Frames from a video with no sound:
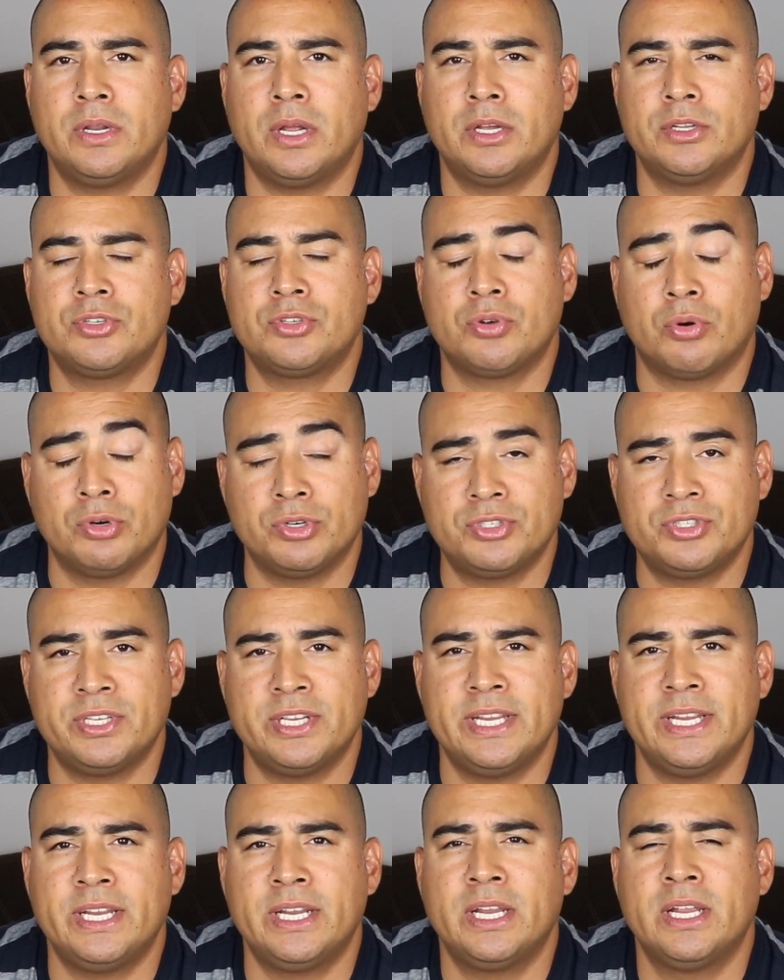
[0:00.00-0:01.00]

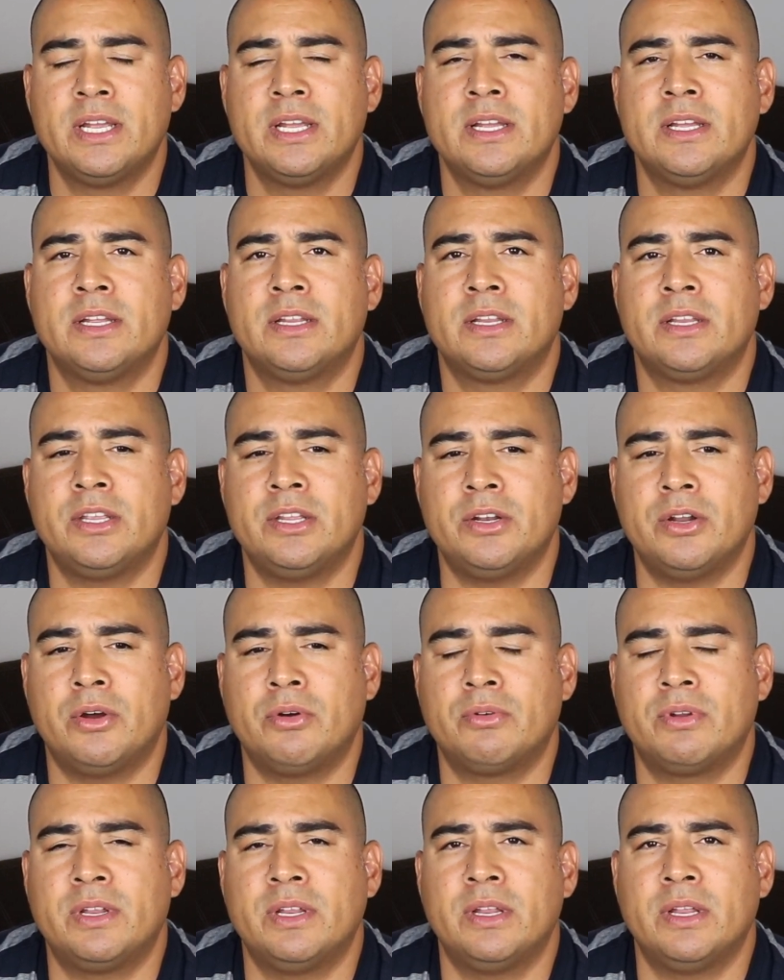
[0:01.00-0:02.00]
sourcing, you know,
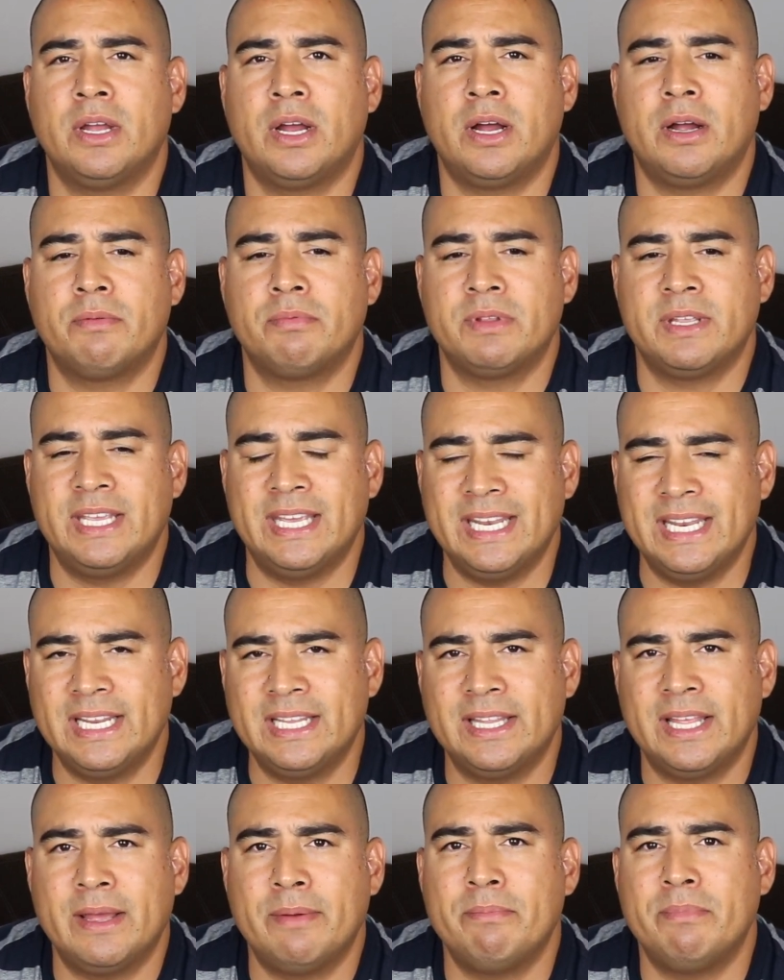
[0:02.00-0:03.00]

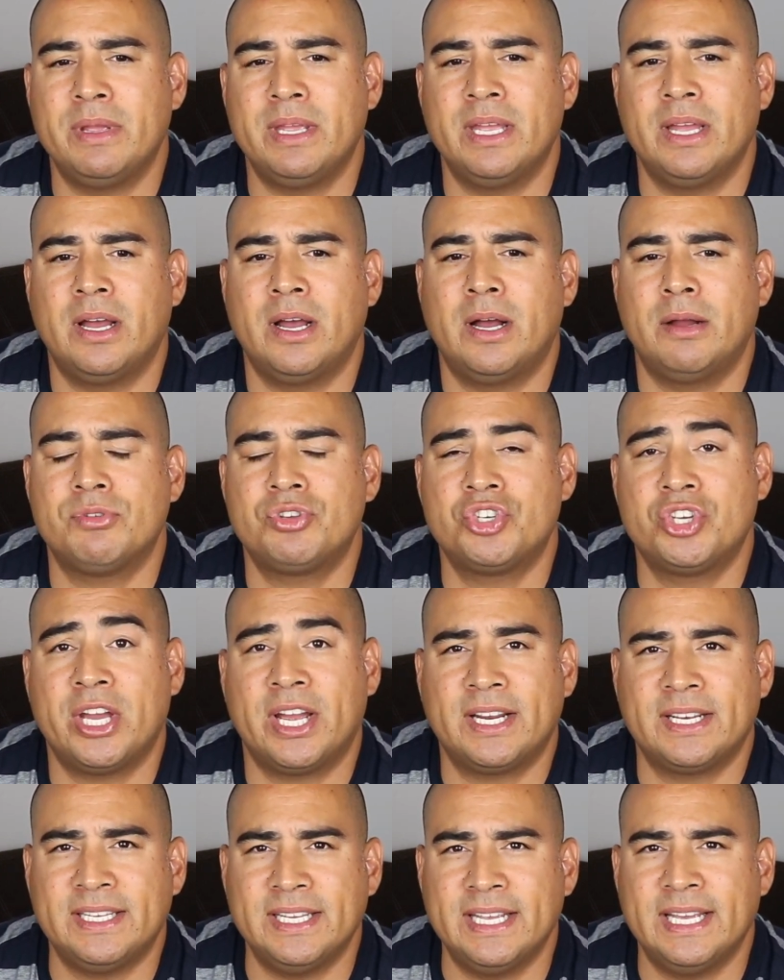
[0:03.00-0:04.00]
getting them
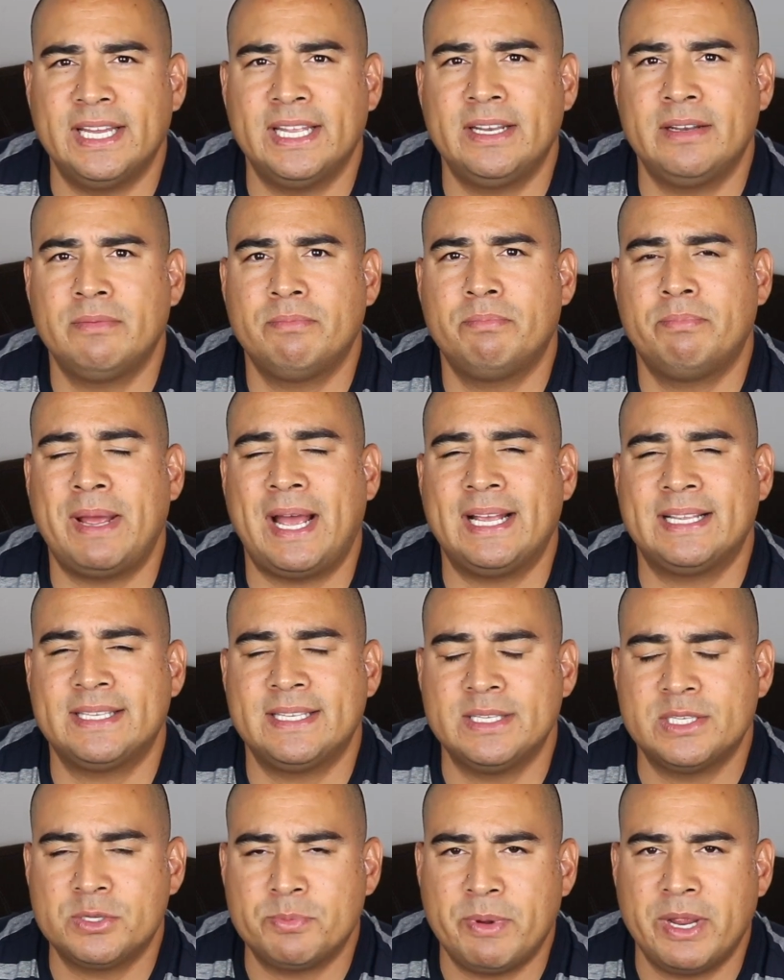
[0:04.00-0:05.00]
checked in, pass
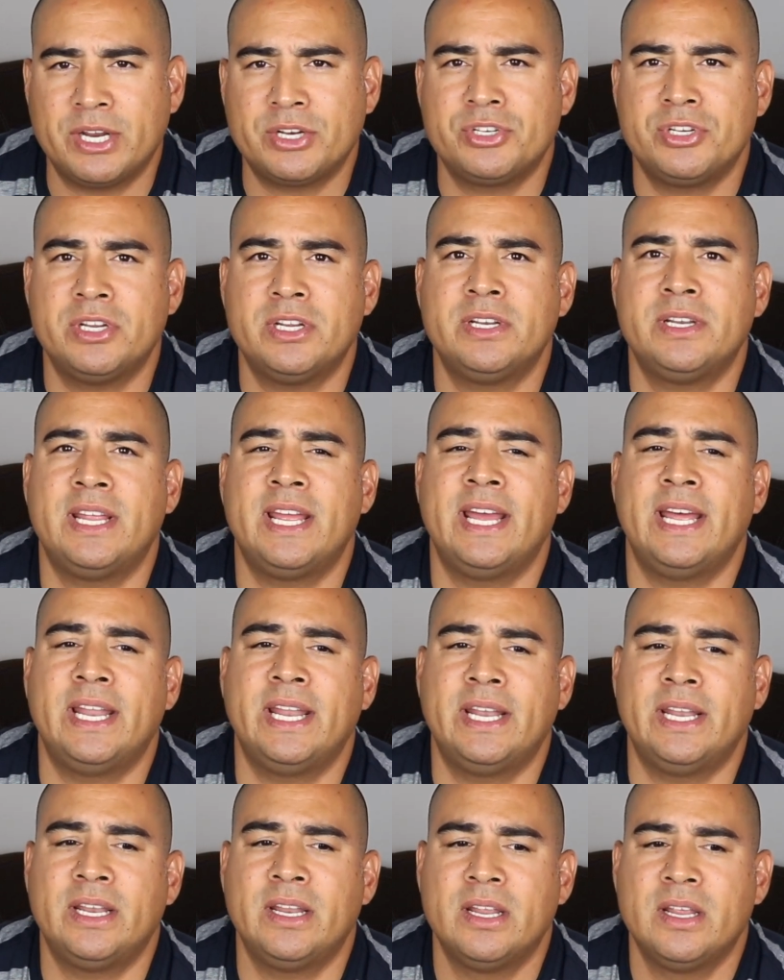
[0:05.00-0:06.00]
inspection, and
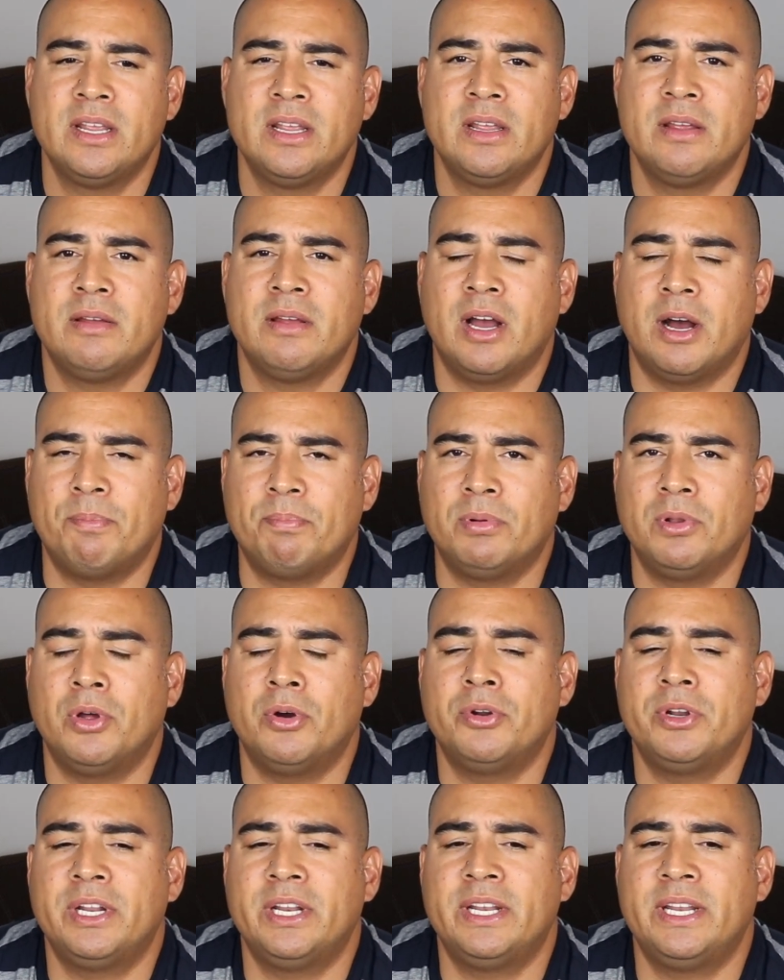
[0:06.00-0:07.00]

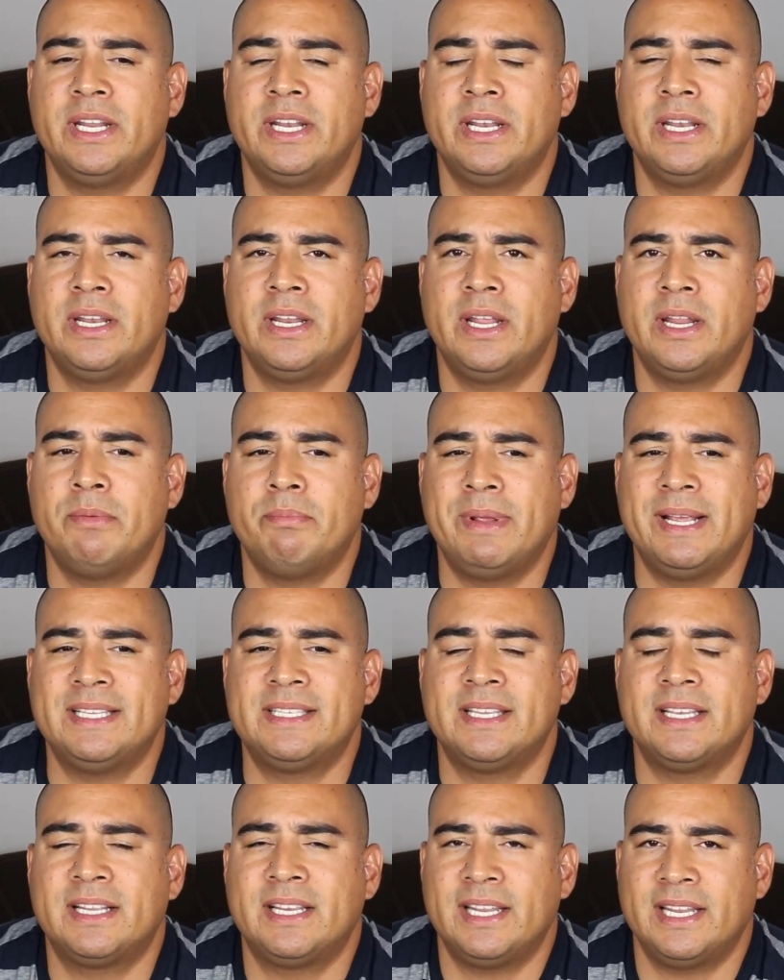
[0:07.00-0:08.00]
uploaded and
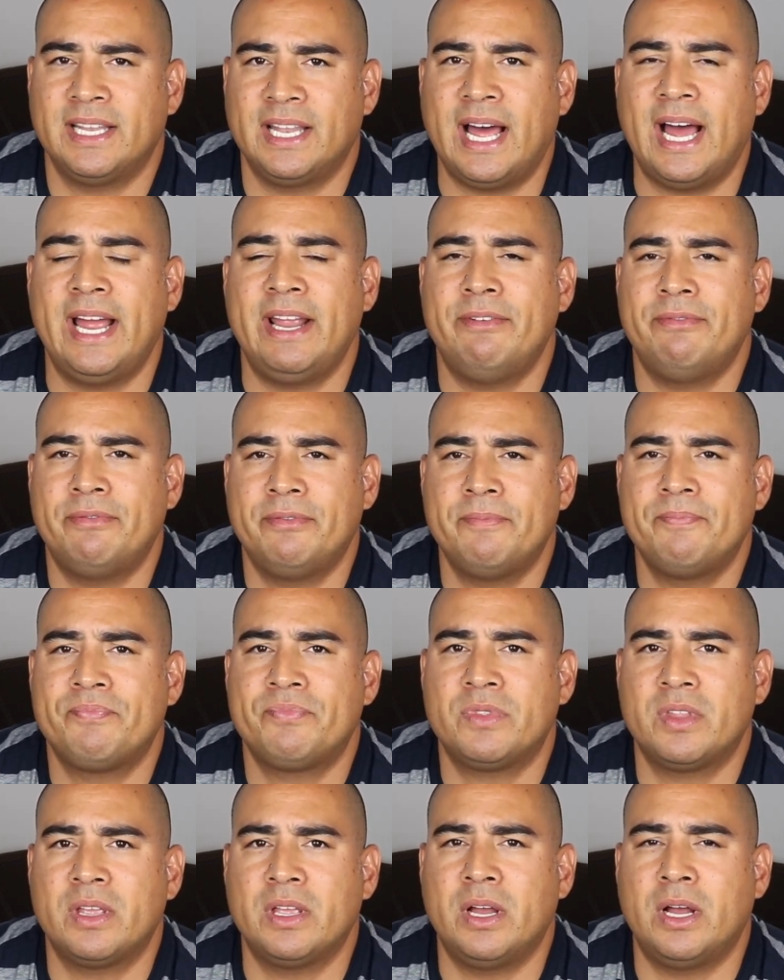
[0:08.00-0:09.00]
basically live,
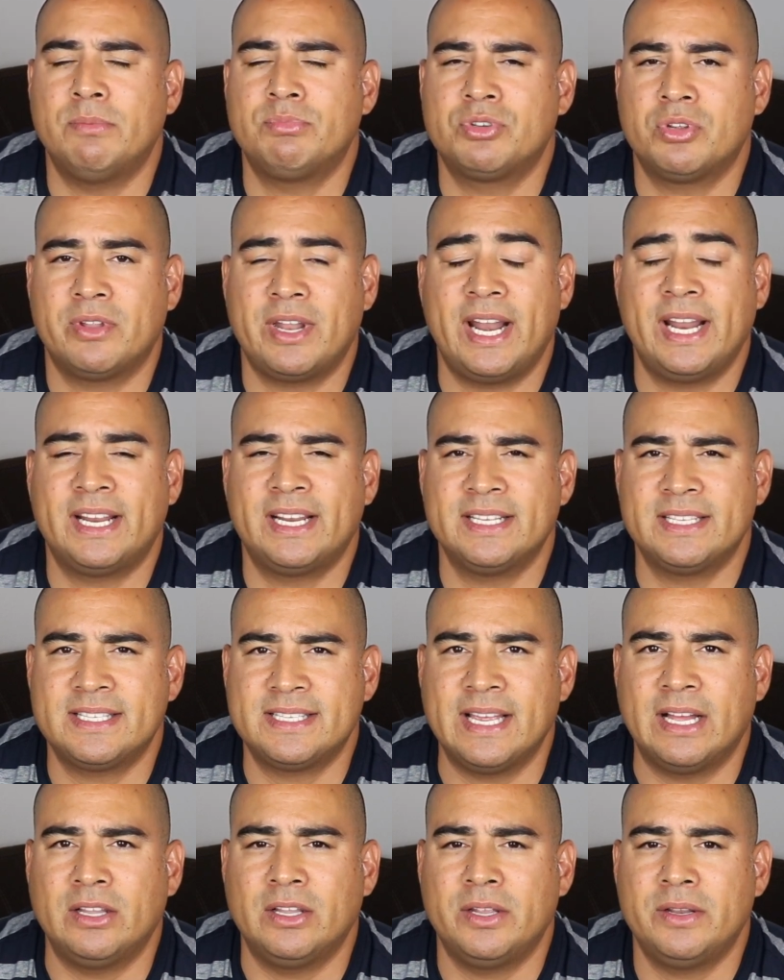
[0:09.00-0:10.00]
so that I could
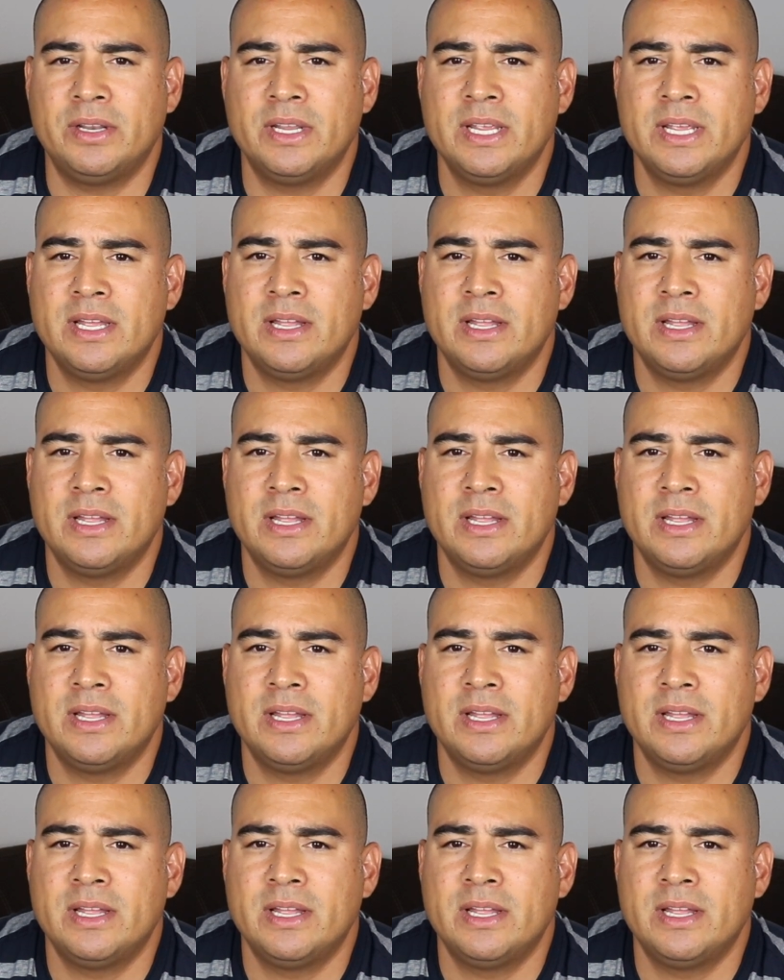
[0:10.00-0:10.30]
sell it.